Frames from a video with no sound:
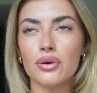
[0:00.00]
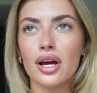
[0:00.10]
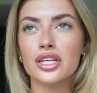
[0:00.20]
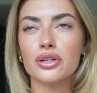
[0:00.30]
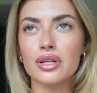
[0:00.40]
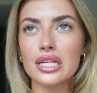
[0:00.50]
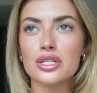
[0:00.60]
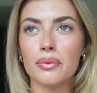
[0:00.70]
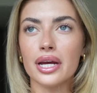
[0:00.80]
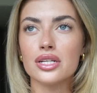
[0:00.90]
like you need
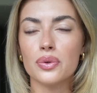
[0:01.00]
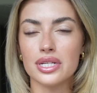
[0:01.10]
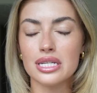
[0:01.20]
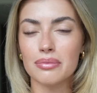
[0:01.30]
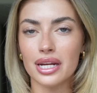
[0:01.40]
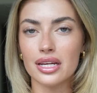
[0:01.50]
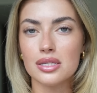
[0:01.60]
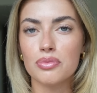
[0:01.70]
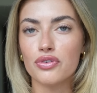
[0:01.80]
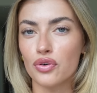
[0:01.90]
to wait 20 minutes
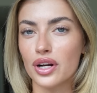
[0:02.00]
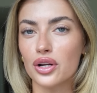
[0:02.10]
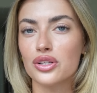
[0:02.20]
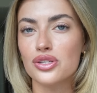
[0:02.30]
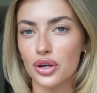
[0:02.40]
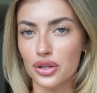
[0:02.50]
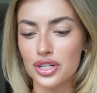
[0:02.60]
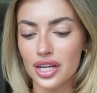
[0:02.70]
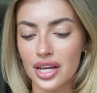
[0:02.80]
before it looks good